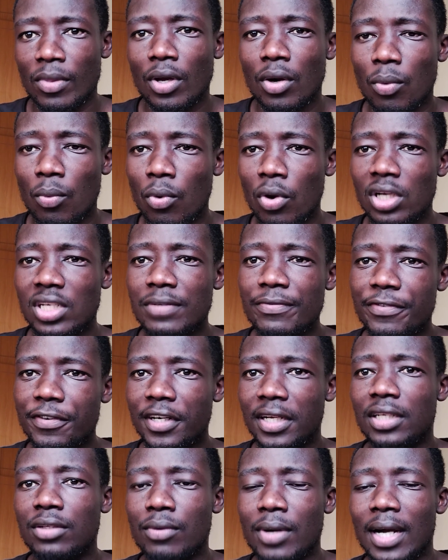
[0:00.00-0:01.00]
What
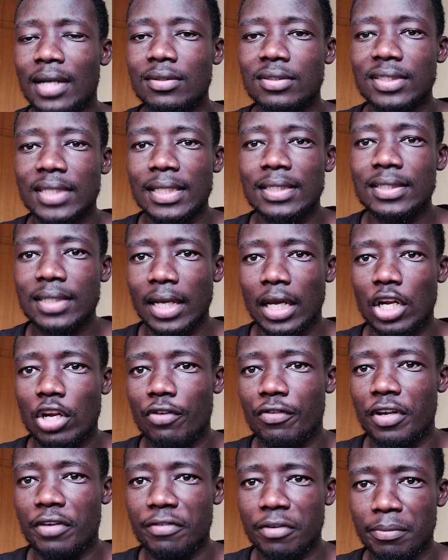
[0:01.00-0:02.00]
value can such kind
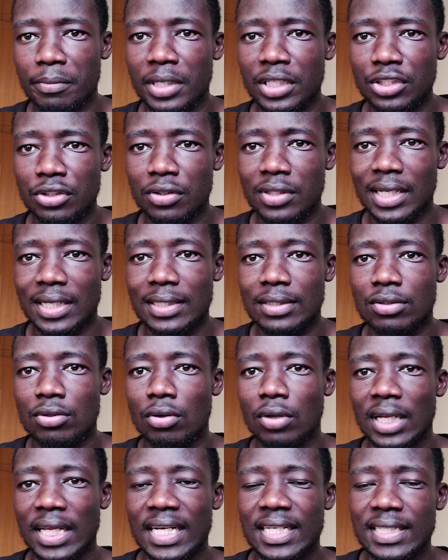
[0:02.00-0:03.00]
of information that is
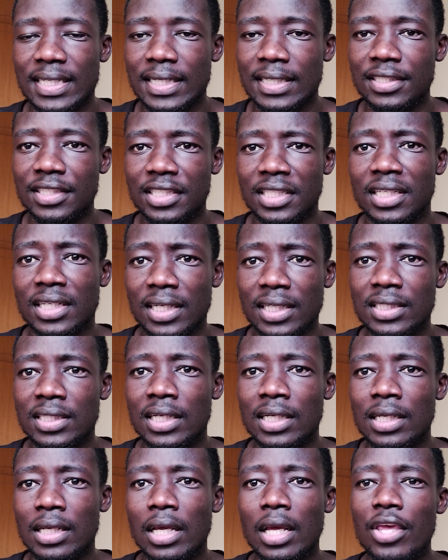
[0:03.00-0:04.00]
collected and
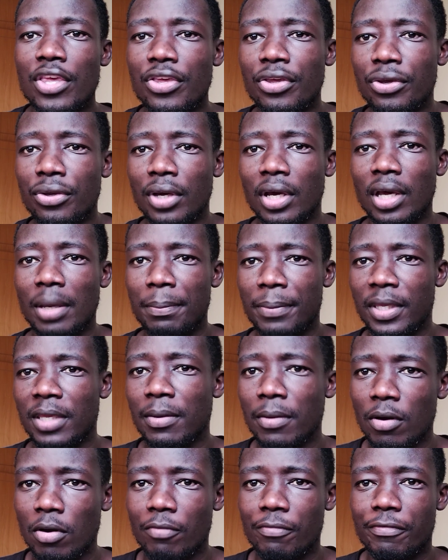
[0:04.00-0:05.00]
generated
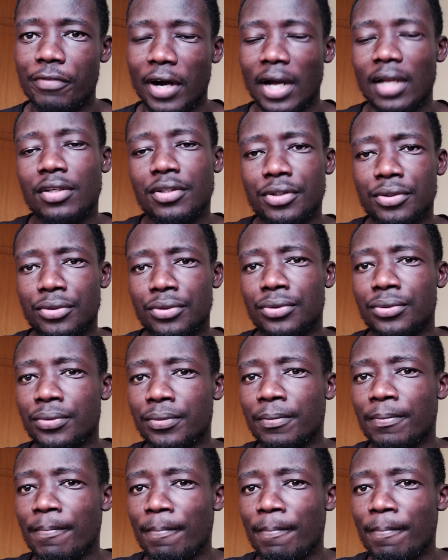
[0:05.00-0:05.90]
be of value to you?